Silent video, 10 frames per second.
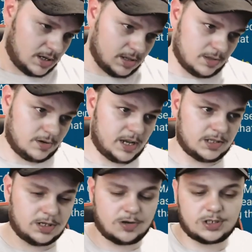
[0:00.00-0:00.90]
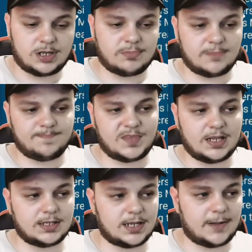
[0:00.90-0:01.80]
headstone or something?
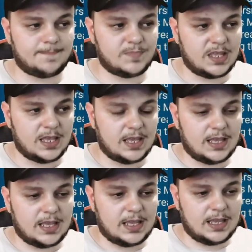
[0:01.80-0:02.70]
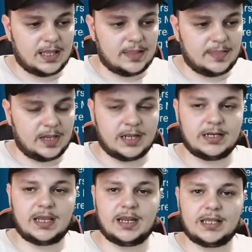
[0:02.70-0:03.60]
Because the
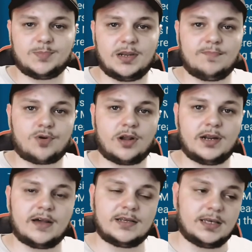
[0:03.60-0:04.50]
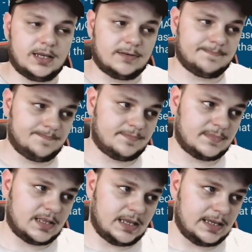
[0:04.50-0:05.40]
undead has been brought down again.
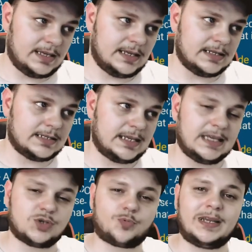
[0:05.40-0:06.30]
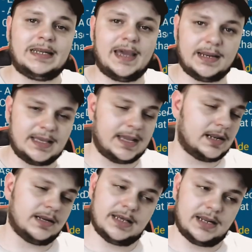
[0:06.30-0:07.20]
He is re-dead. He ain't
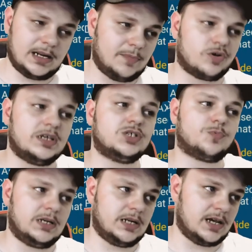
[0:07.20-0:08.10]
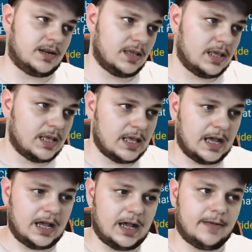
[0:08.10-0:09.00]
undead anymore. He's re-dead.
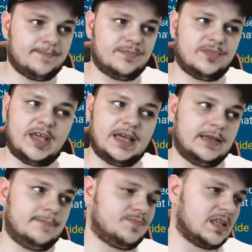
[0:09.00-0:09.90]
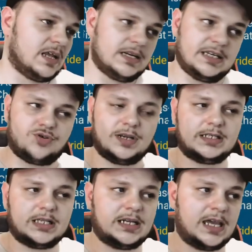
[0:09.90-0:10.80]
They decrease
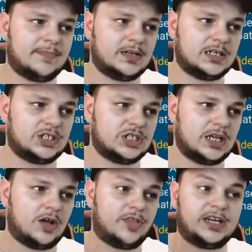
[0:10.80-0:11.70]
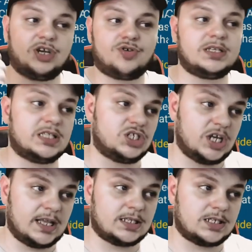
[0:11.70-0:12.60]
the damage. They decrease the
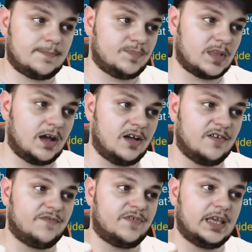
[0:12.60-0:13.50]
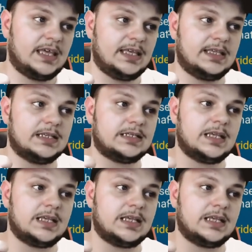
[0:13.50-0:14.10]
chance of his